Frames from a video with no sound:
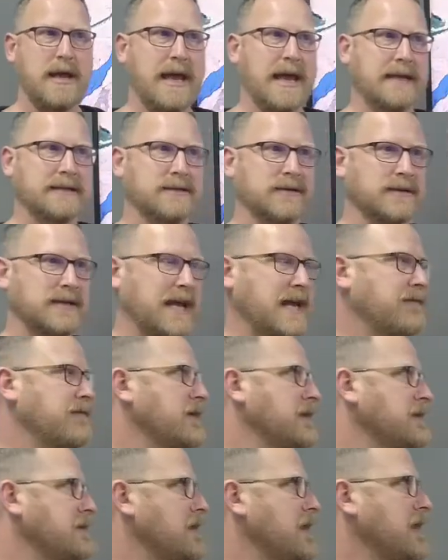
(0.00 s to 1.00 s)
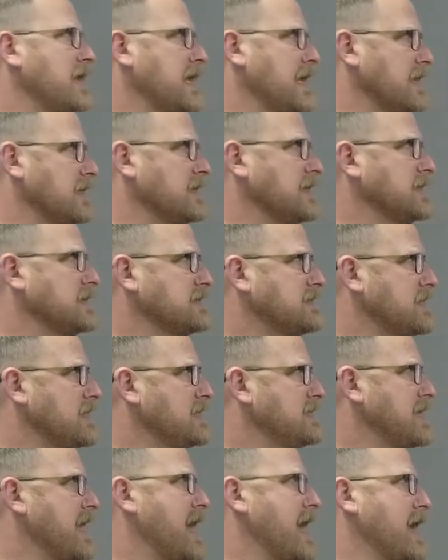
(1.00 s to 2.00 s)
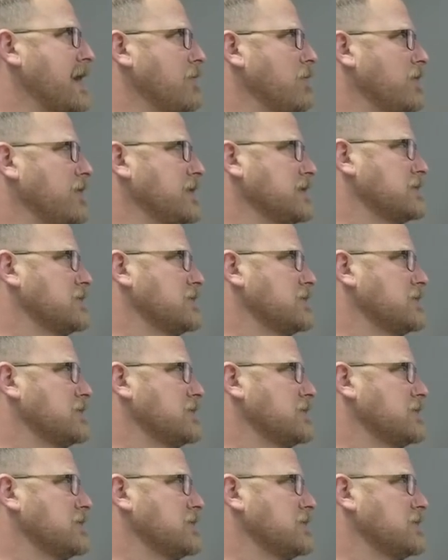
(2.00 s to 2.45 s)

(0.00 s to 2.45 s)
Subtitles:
And so David, in this time, with his